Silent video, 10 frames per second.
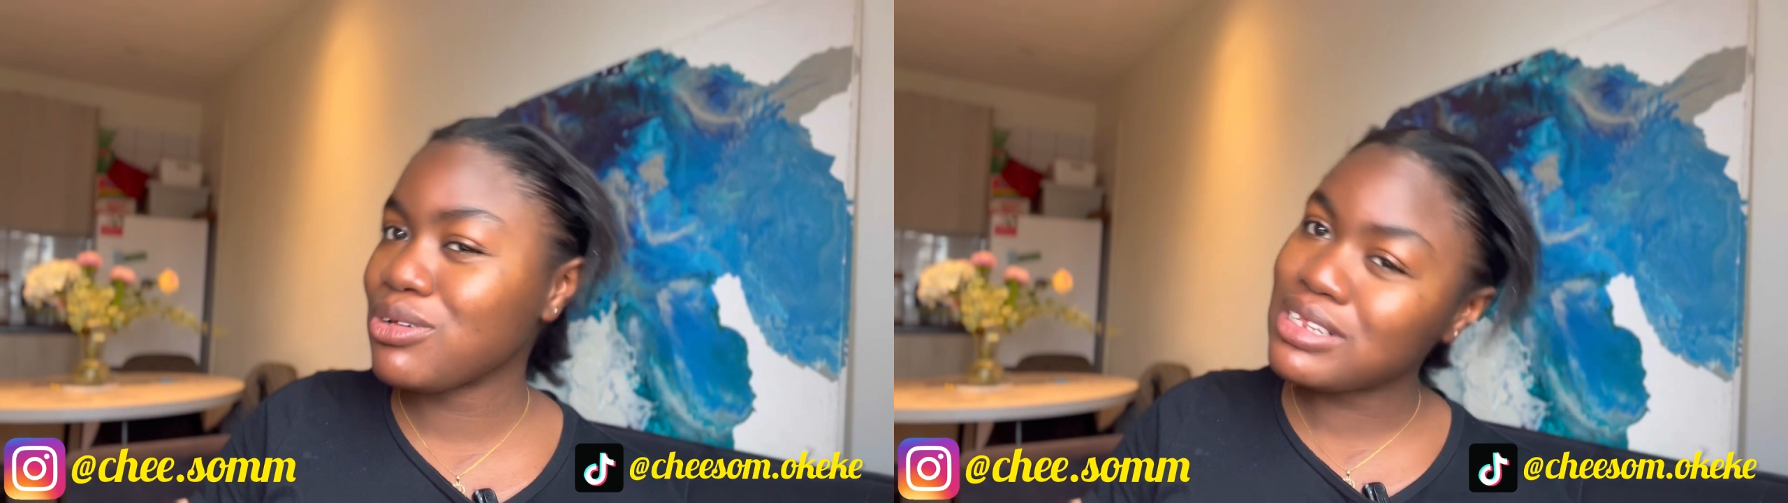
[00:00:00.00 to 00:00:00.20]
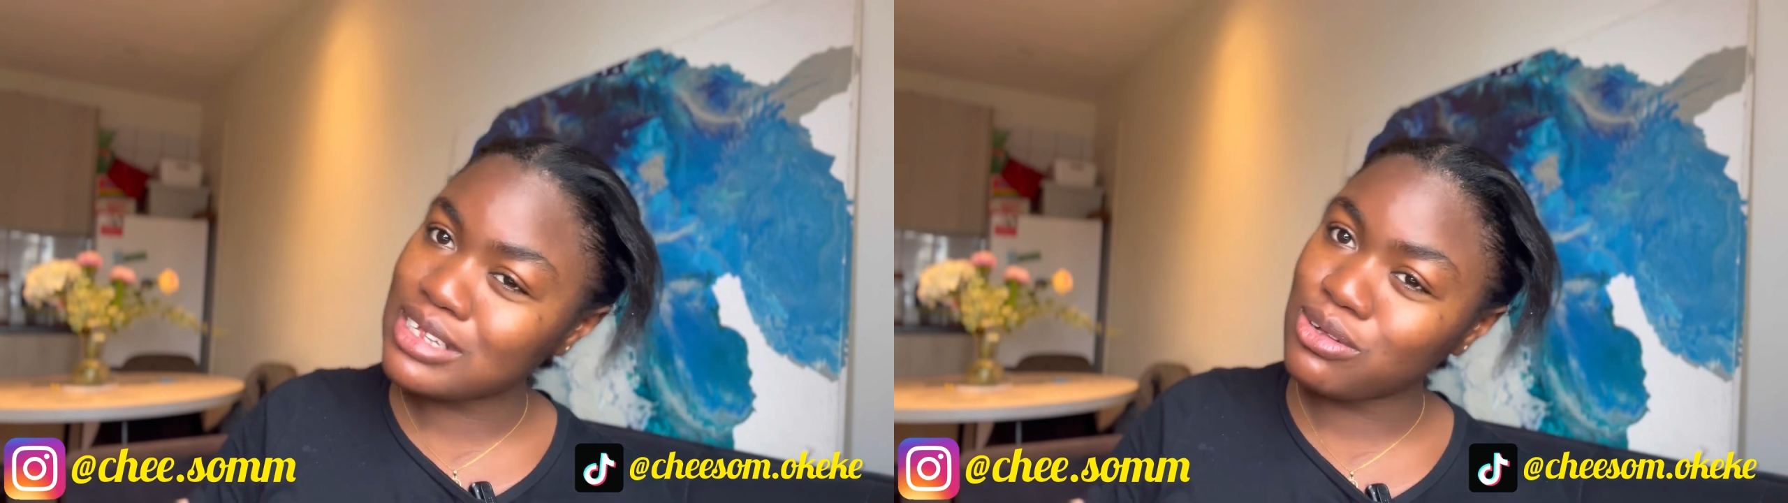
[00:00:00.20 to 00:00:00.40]

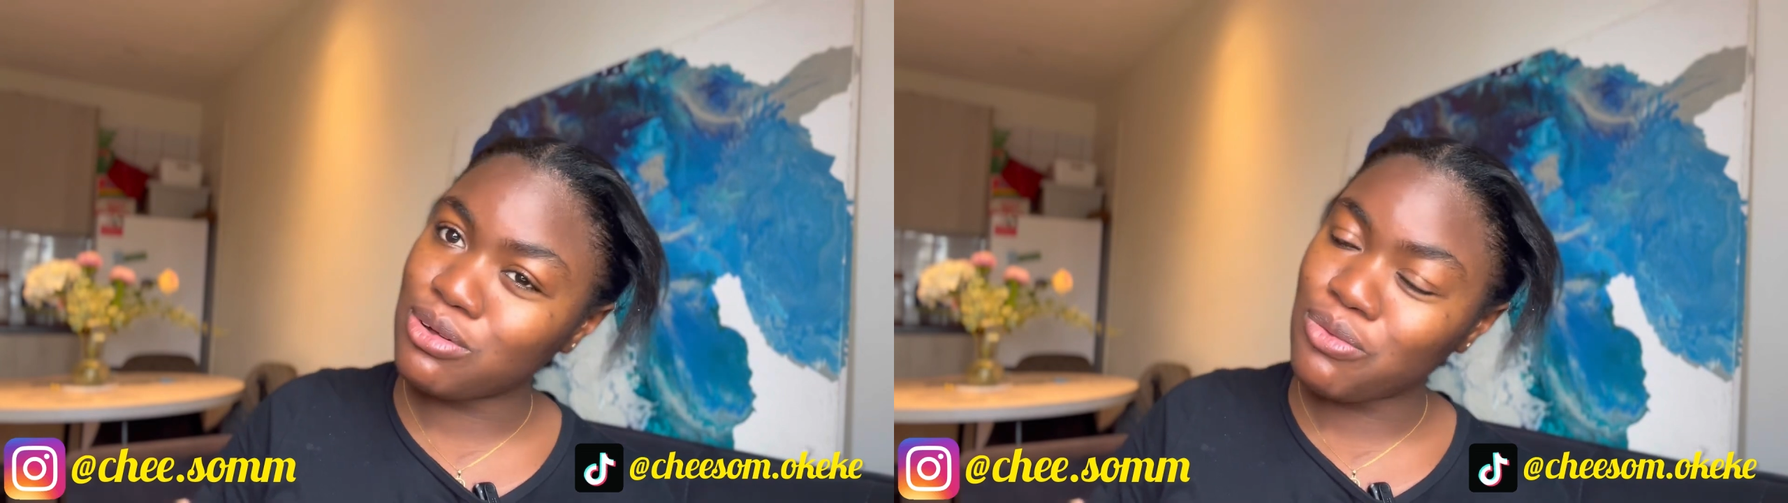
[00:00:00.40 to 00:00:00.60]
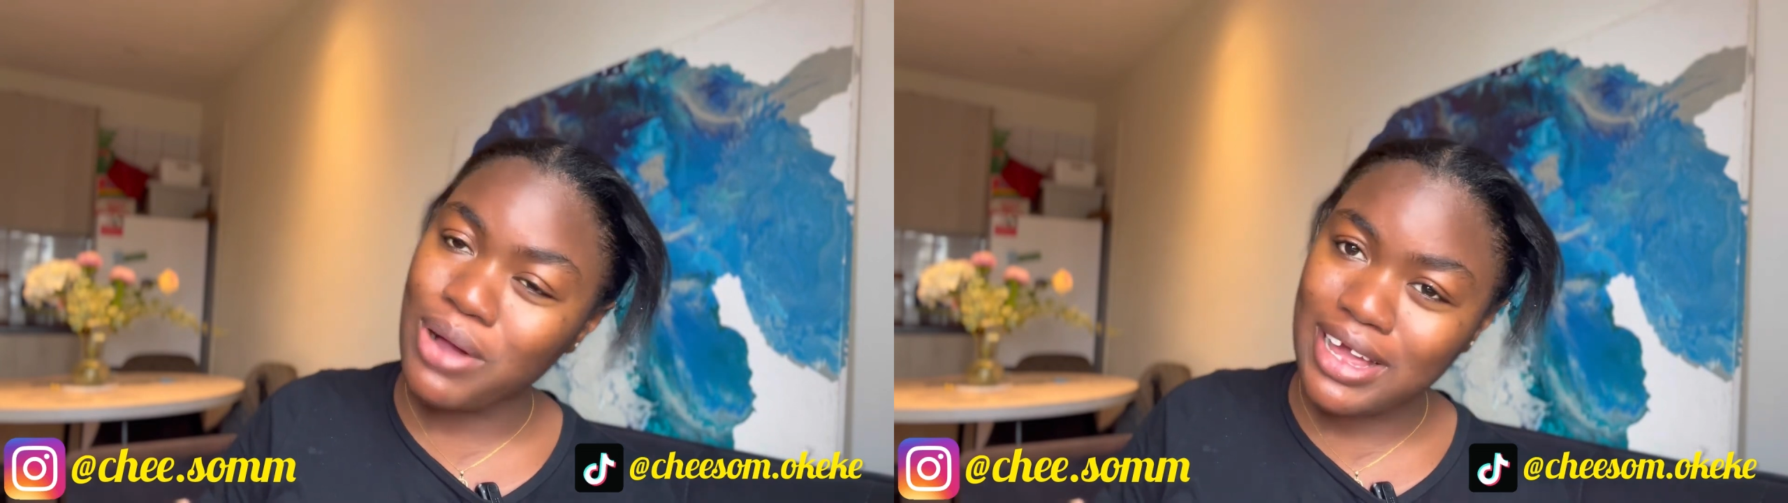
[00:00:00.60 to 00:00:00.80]
TikTok,
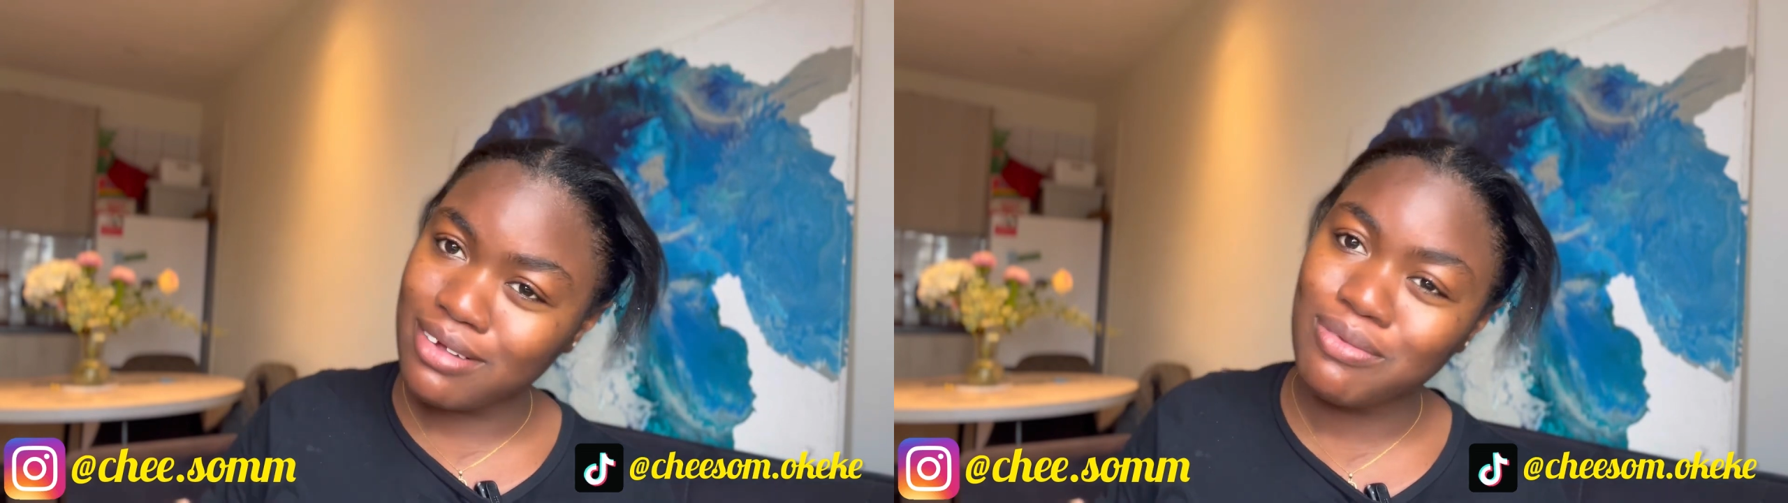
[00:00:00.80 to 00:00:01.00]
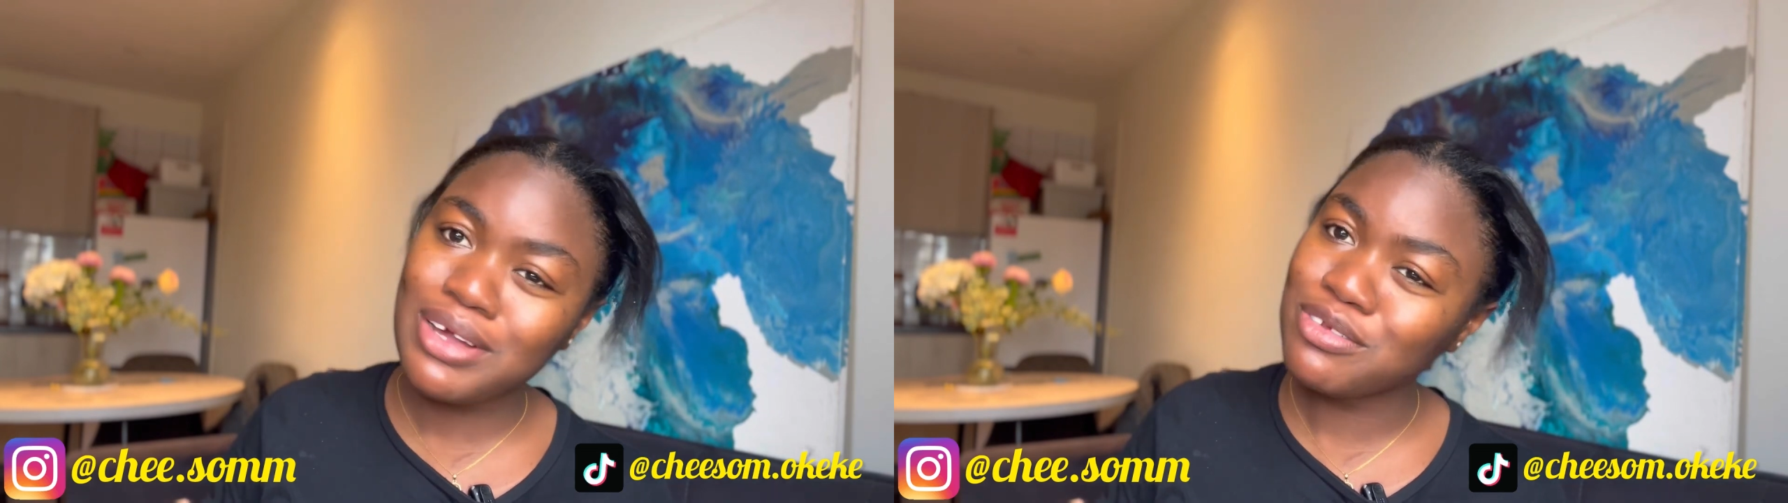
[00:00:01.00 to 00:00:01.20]
why
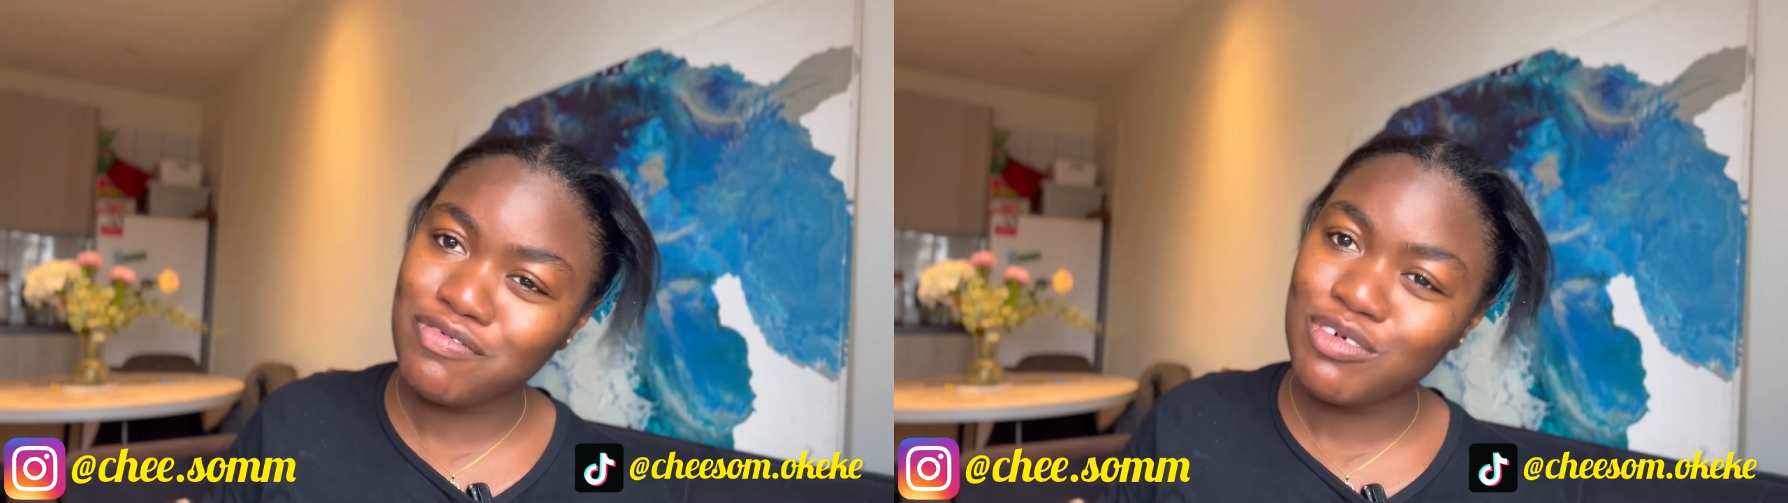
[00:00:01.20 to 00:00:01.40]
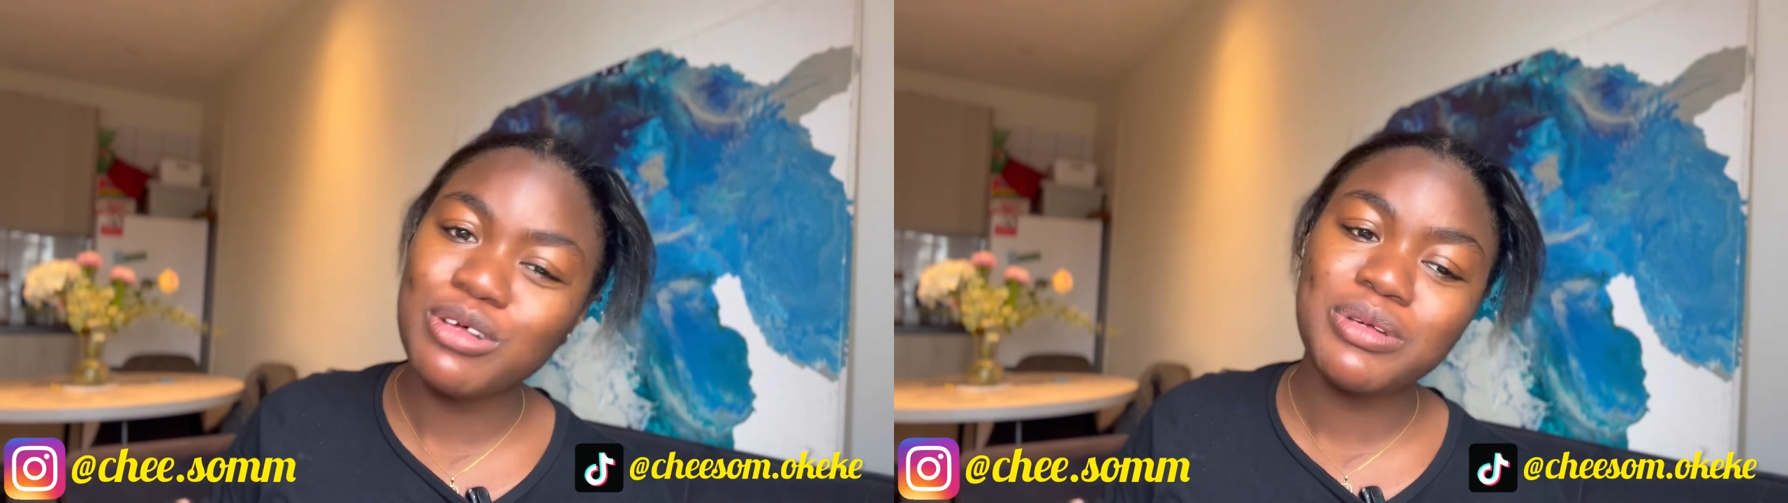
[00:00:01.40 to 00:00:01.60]
you not
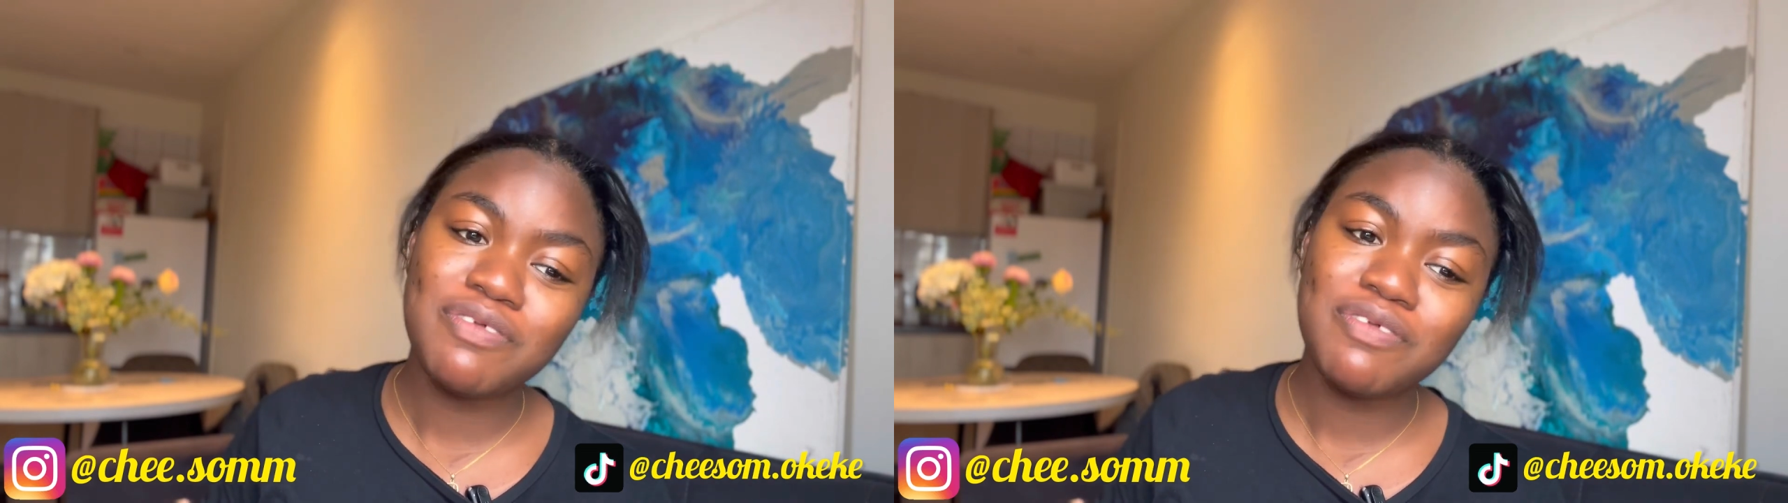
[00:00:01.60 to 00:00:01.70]
following me?